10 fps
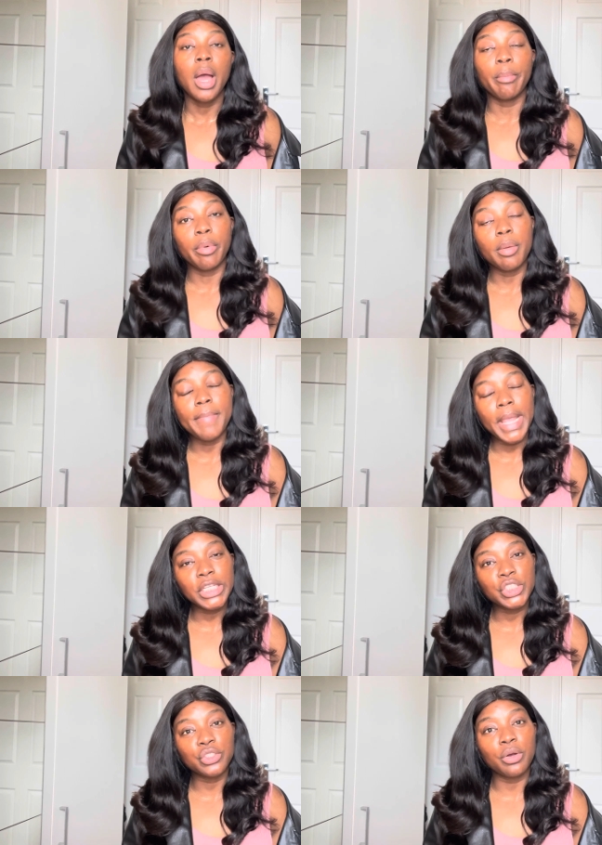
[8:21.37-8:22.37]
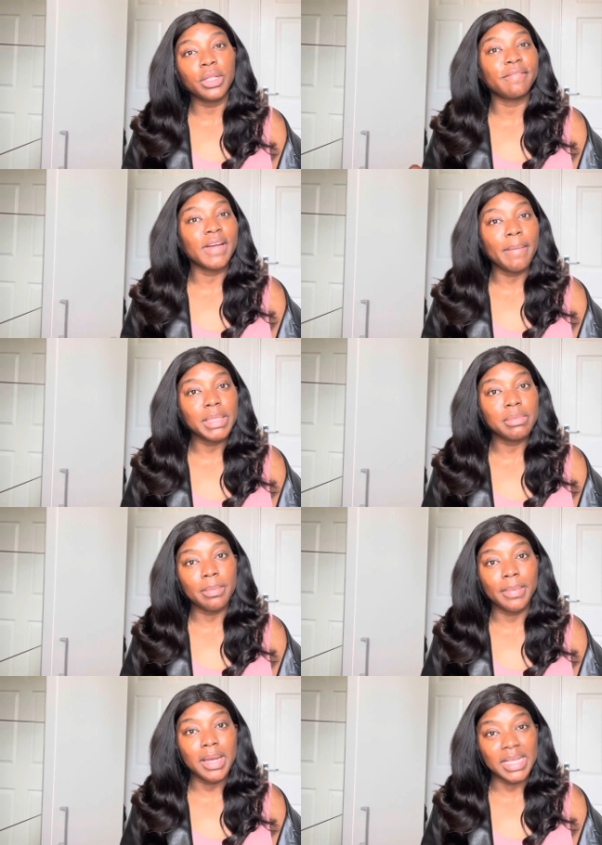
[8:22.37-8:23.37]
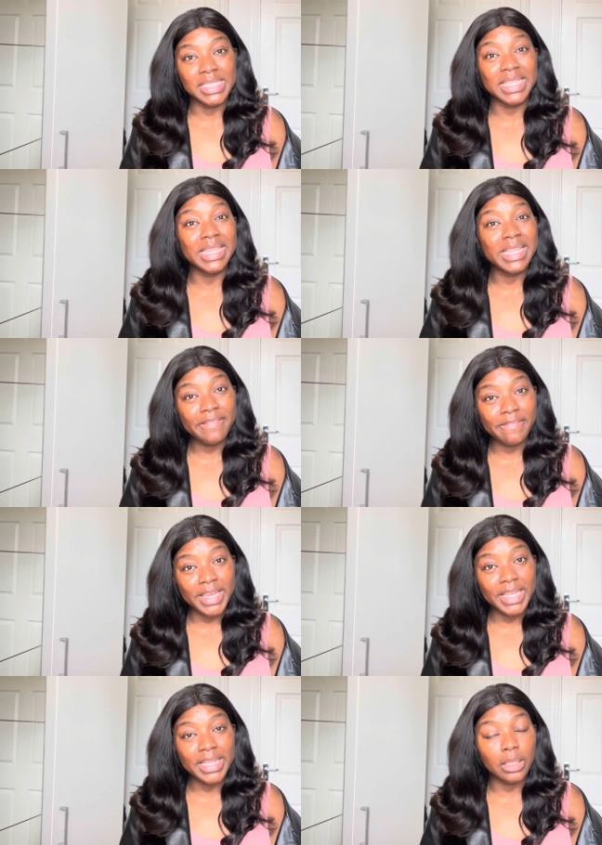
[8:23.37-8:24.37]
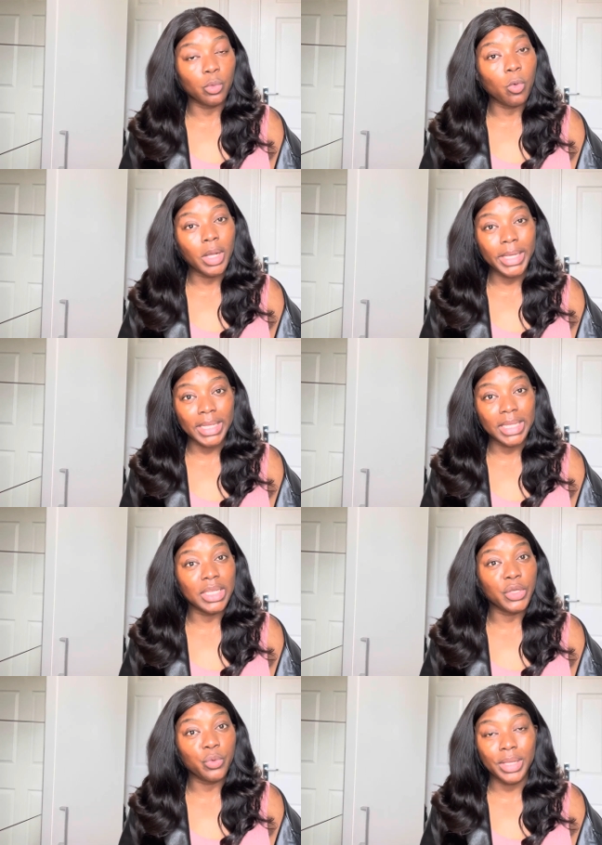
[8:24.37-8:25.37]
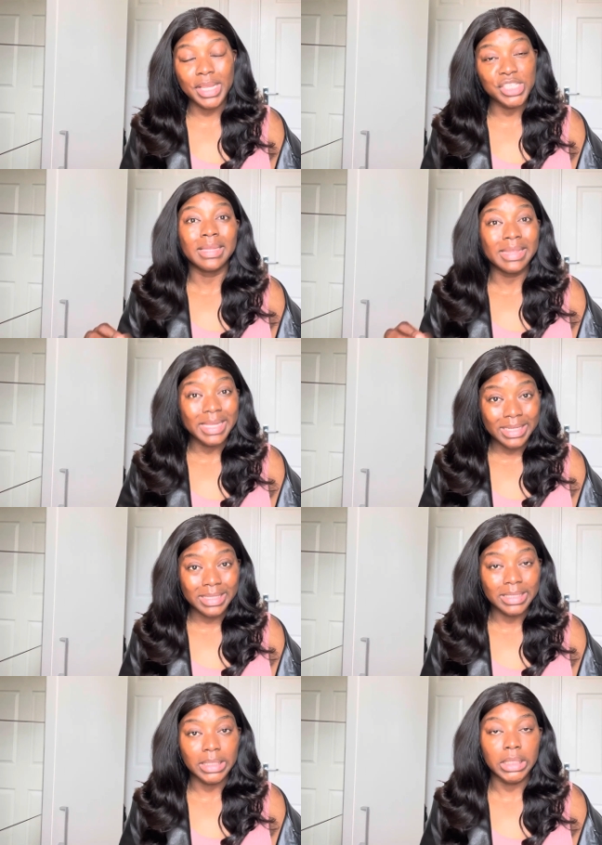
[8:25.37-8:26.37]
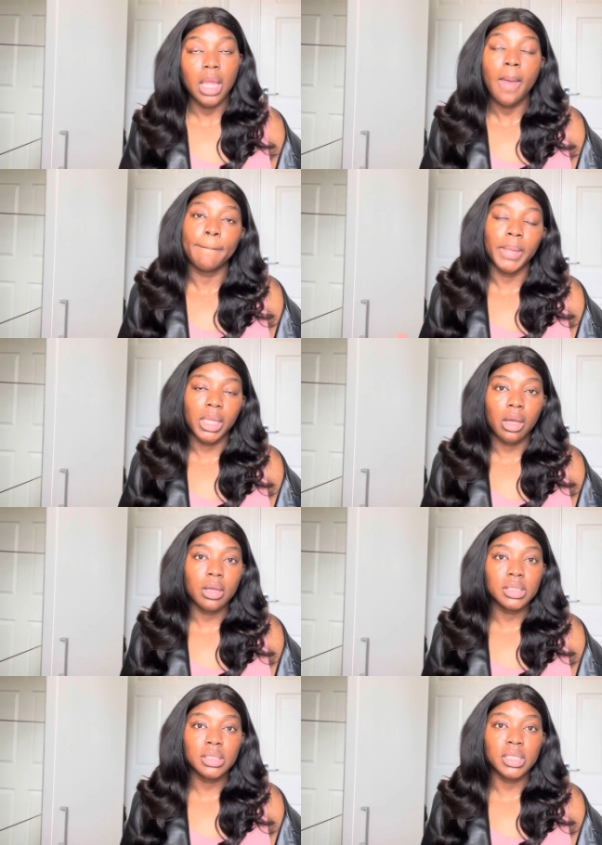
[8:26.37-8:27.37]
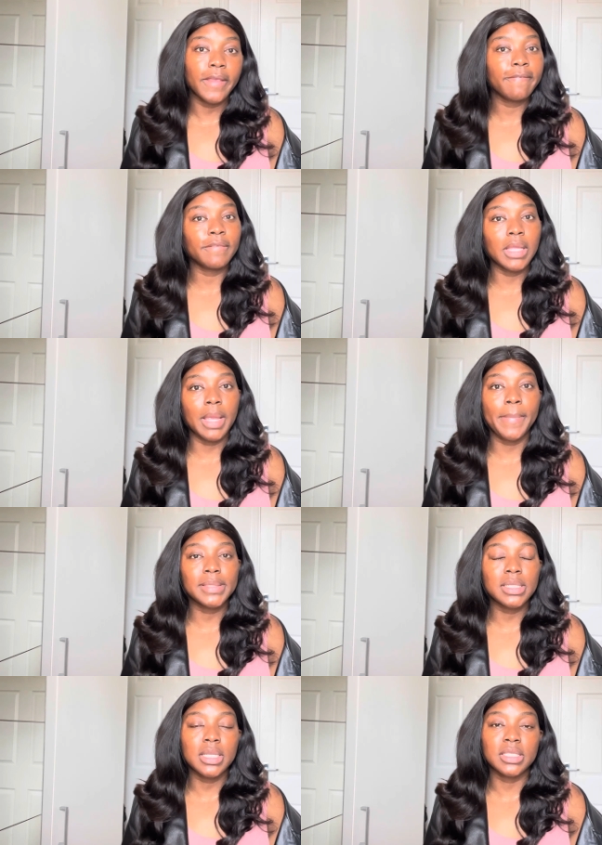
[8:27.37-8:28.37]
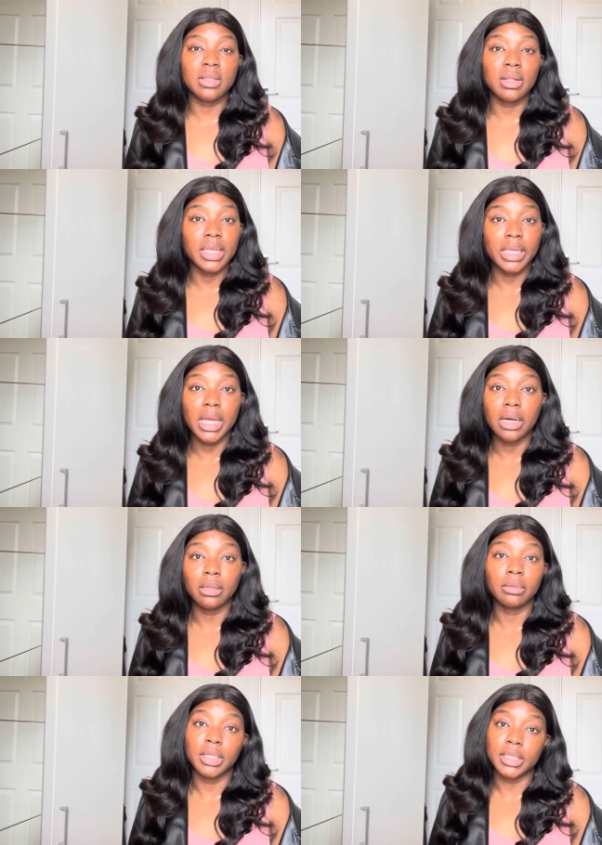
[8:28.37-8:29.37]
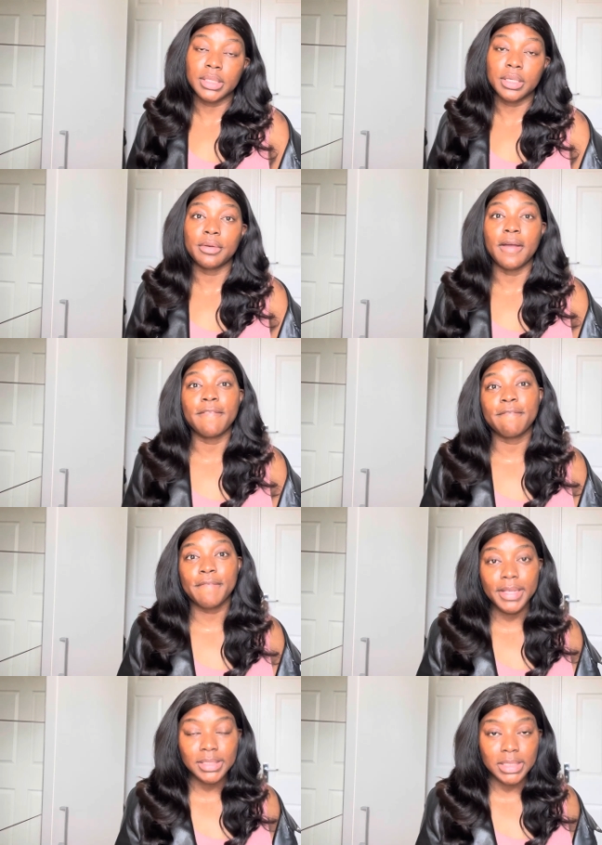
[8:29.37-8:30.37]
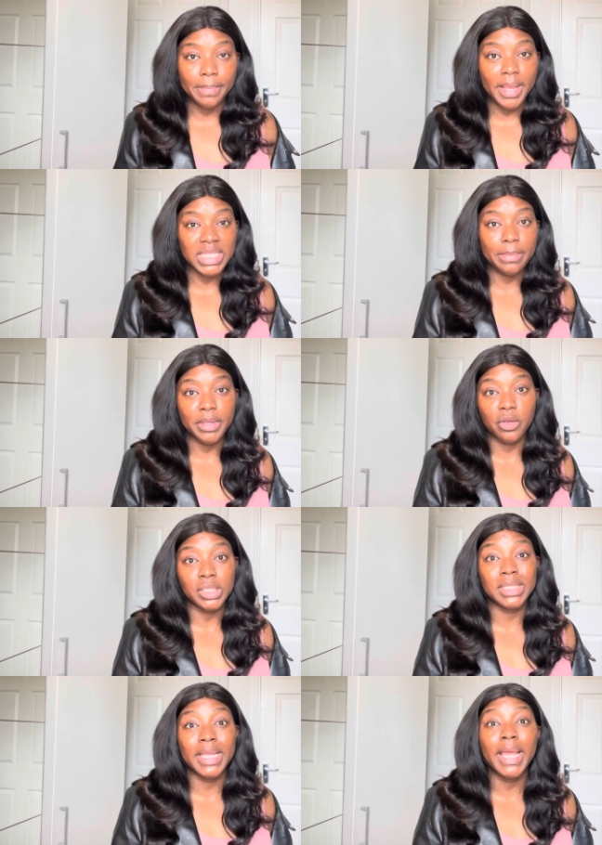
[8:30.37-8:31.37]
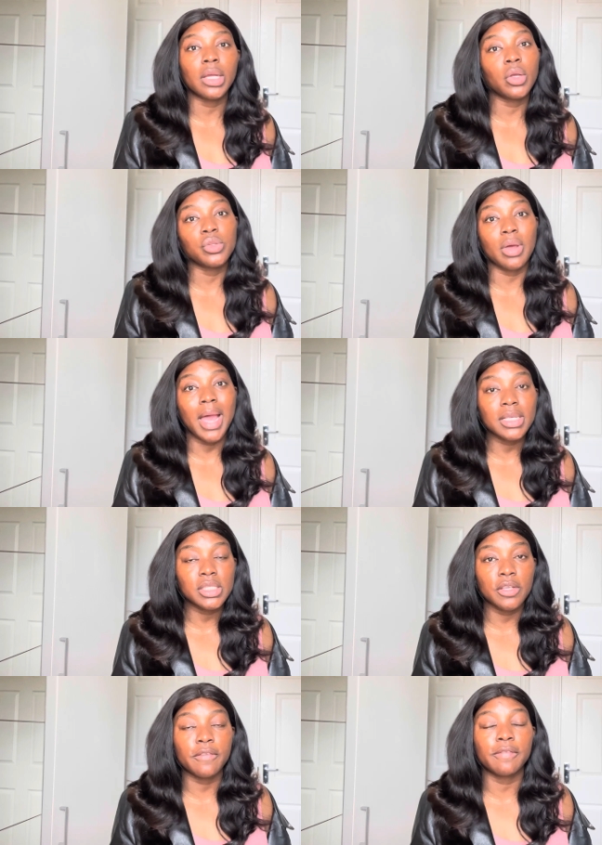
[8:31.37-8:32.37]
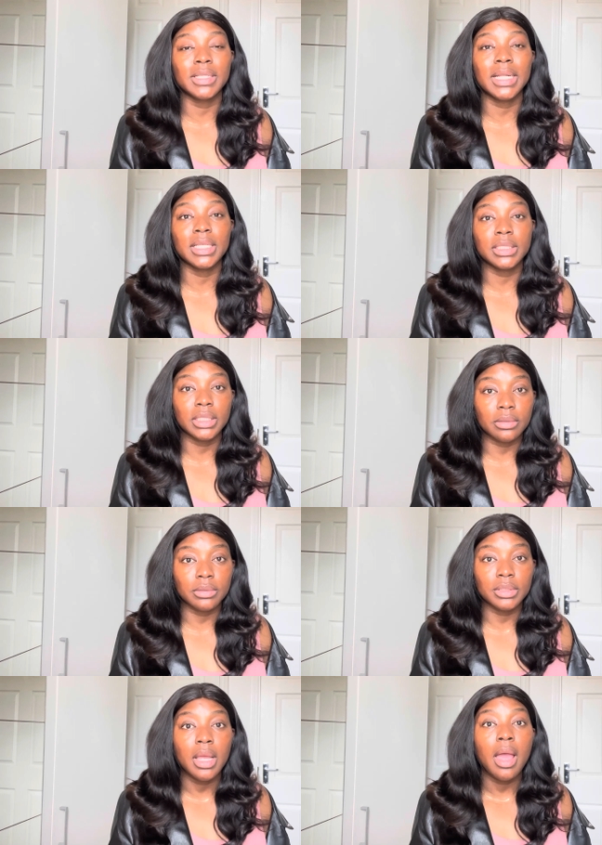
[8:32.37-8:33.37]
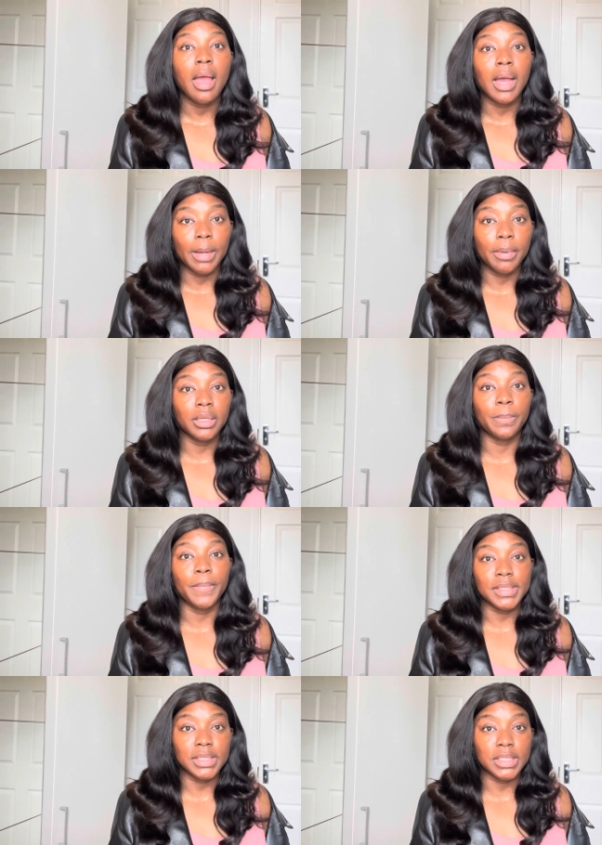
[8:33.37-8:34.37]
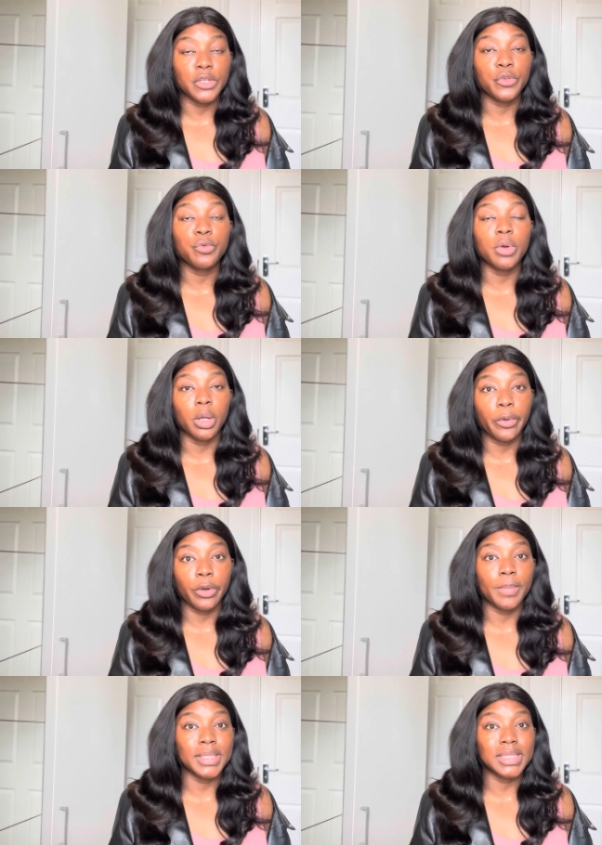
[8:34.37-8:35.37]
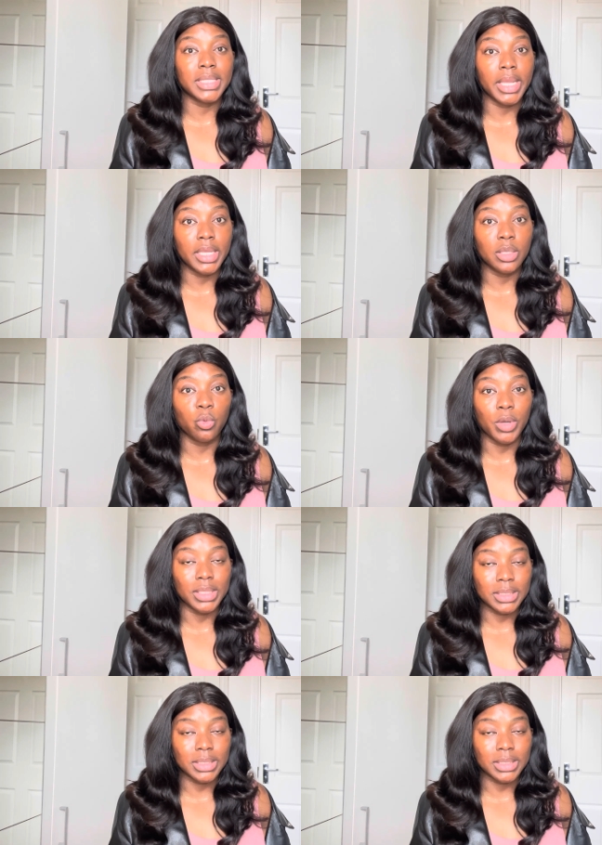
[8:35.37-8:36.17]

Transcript: But make sure the family member is living and working in the UK legally. Because if the person is not legal, it's going to affect the person because they are going to ask you further details about the person you are going to be staying with.